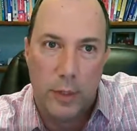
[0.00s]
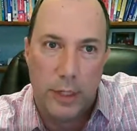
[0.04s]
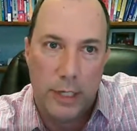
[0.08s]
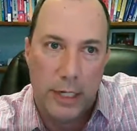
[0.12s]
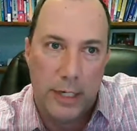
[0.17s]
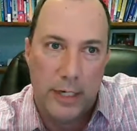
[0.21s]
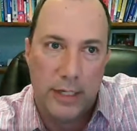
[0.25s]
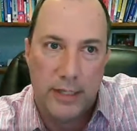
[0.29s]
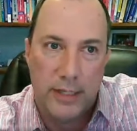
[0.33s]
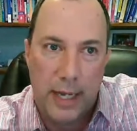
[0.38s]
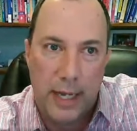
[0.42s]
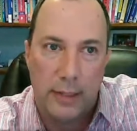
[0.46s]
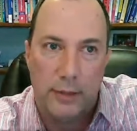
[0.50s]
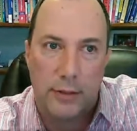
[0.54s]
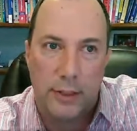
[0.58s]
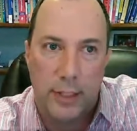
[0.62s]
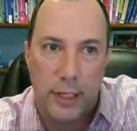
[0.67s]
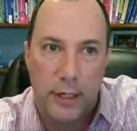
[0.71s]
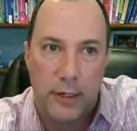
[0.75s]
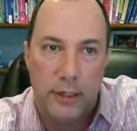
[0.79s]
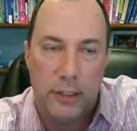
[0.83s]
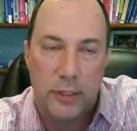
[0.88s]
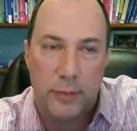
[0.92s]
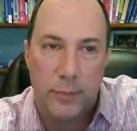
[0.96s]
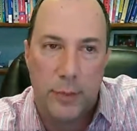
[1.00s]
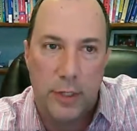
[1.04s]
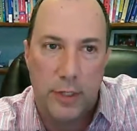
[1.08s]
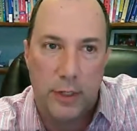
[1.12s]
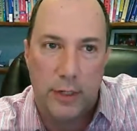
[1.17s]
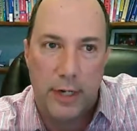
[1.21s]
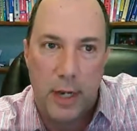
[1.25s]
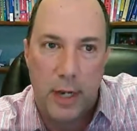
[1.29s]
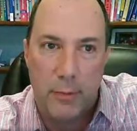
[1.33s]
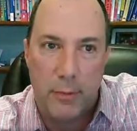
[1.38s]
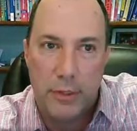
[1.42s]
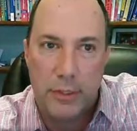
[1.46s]
it is out there. It's been on
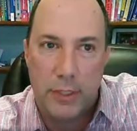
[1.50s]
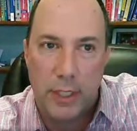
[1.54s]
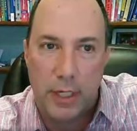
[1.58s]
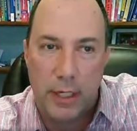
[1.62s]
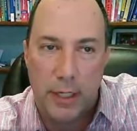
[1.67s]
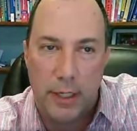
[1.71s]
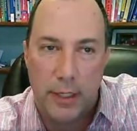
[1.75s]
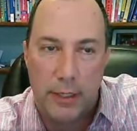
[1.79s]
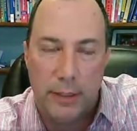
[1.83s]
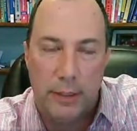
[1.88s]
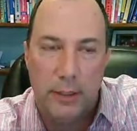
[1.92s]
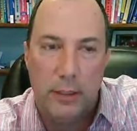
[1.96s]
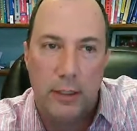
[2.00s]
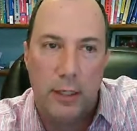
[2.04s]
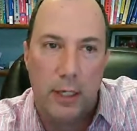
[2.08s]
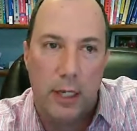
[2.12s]
Amazon.